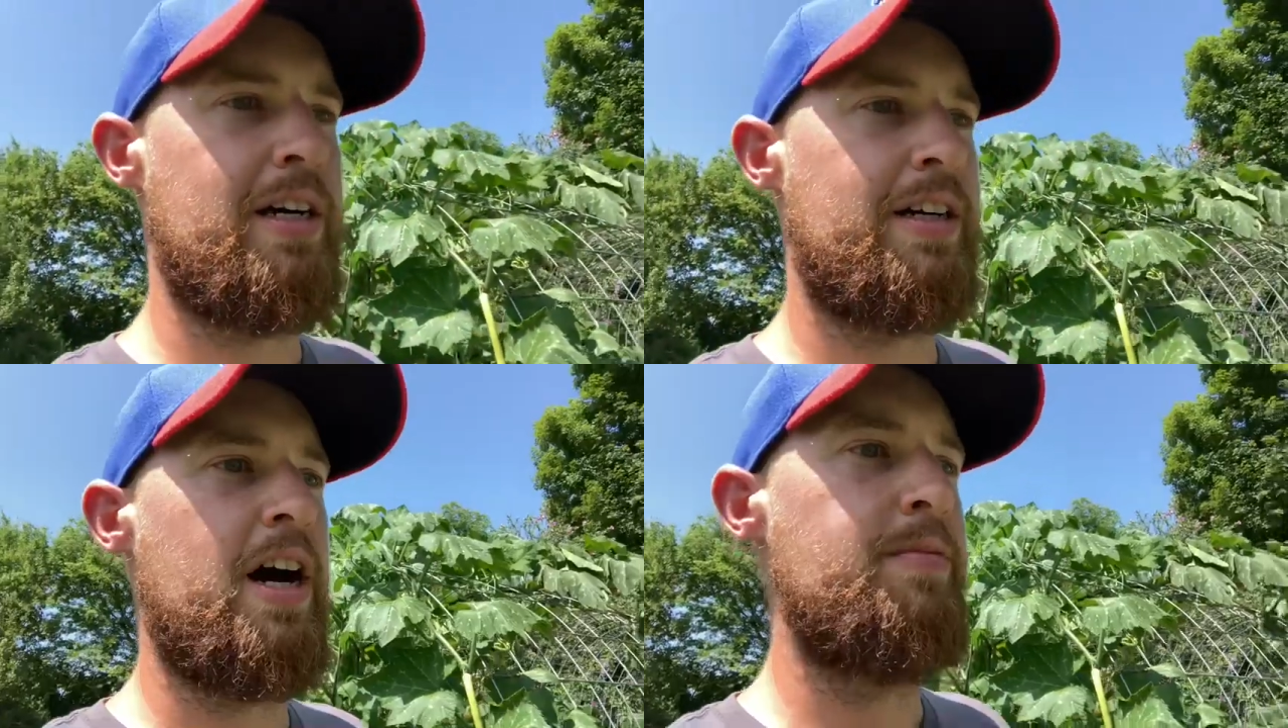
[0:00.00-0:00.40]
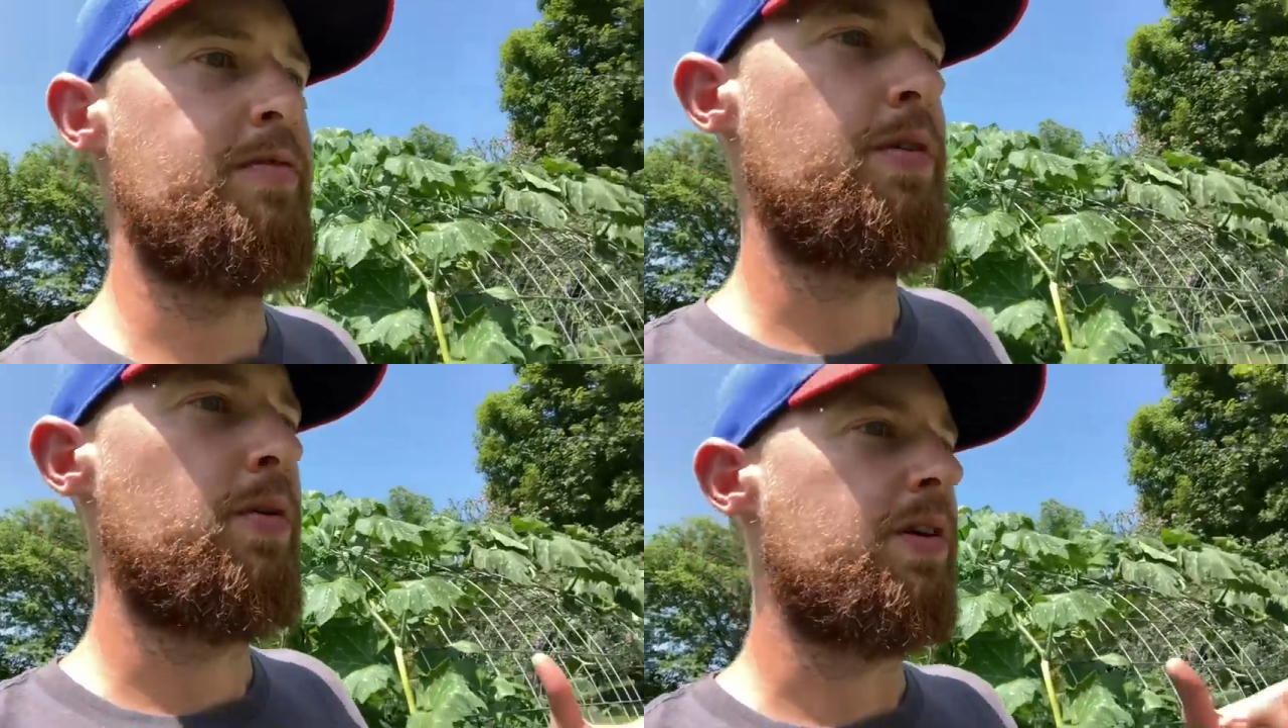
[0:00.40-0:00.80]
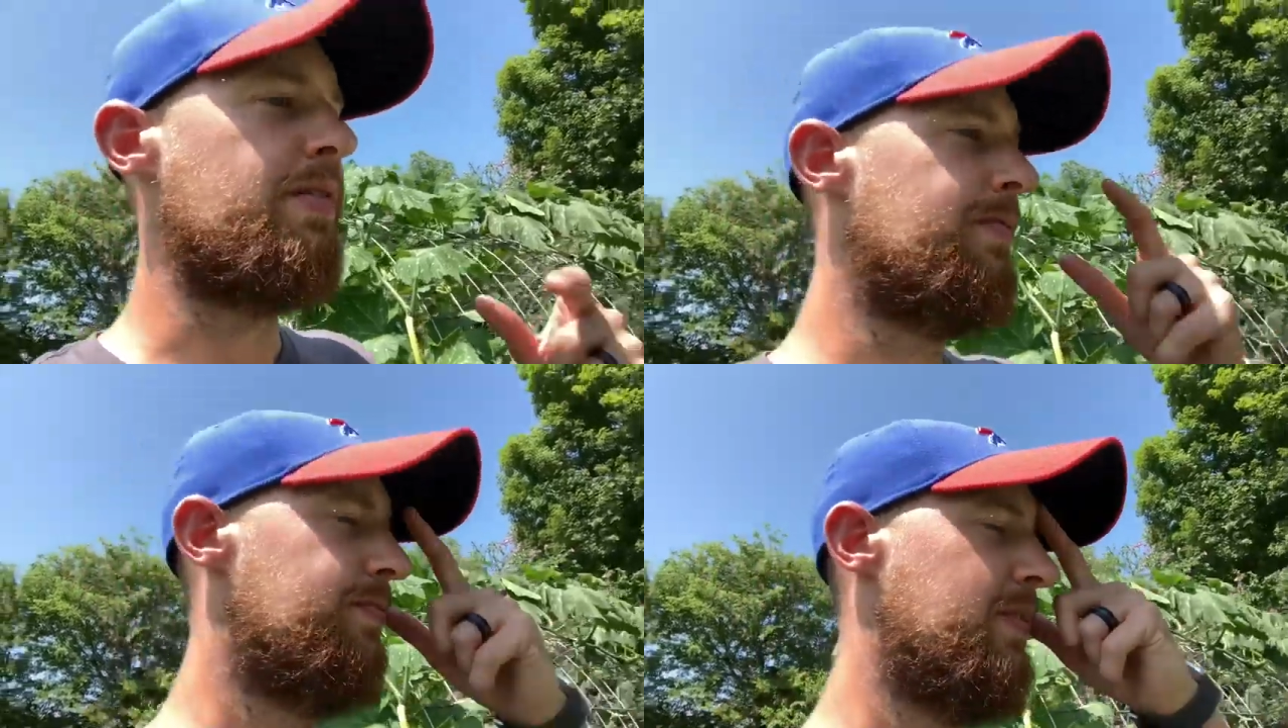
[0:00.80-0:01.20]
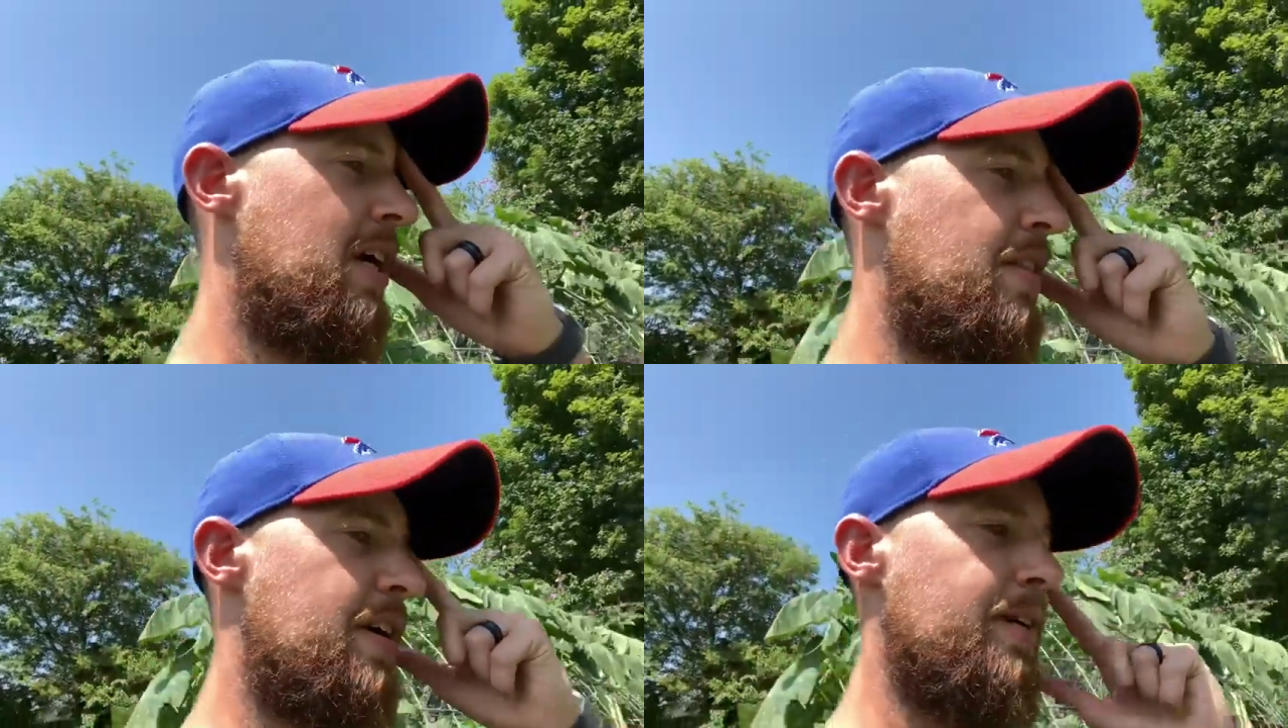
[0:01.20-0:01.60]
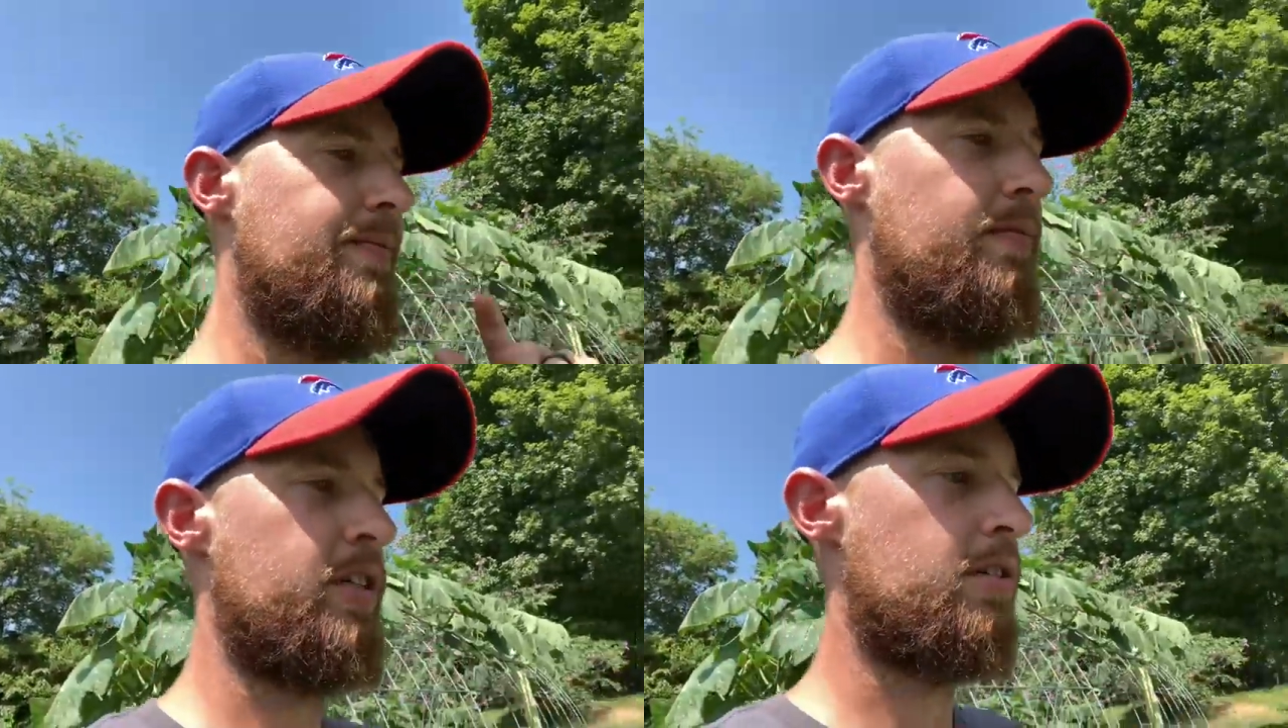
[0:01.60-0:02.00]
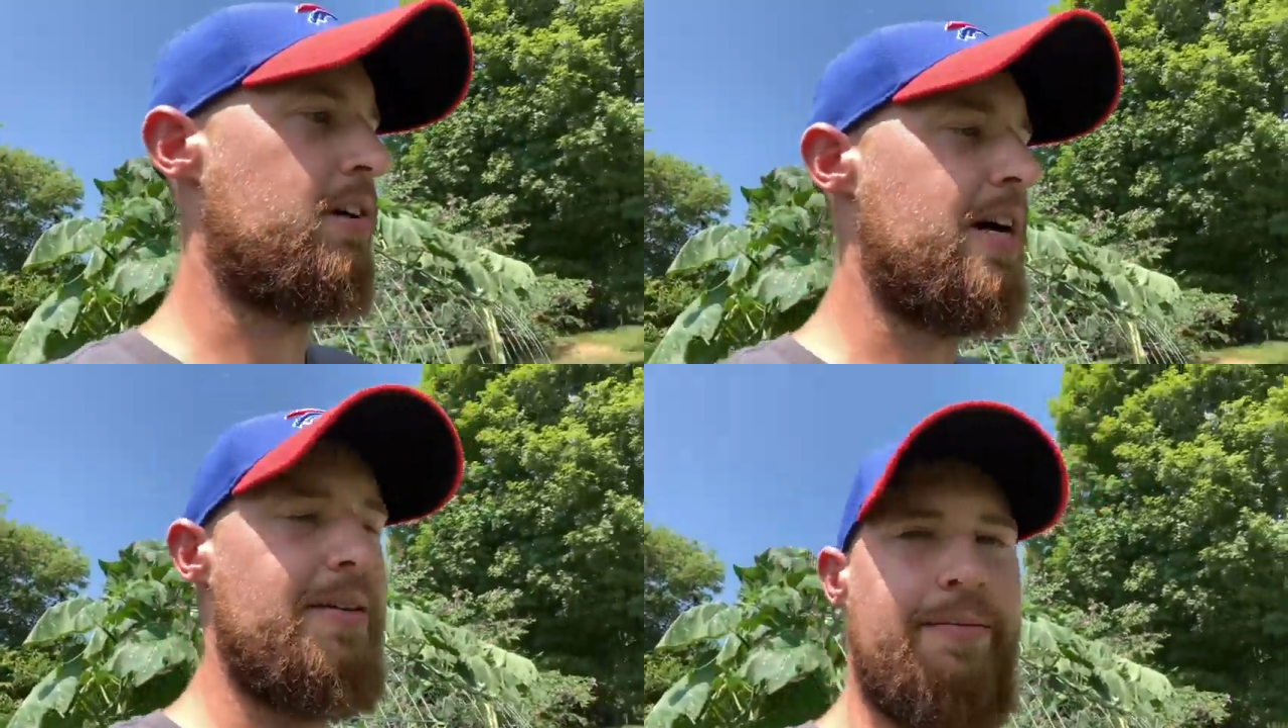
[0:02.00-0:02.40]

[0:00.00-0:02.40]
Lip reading: cobs of corn on there, which is great.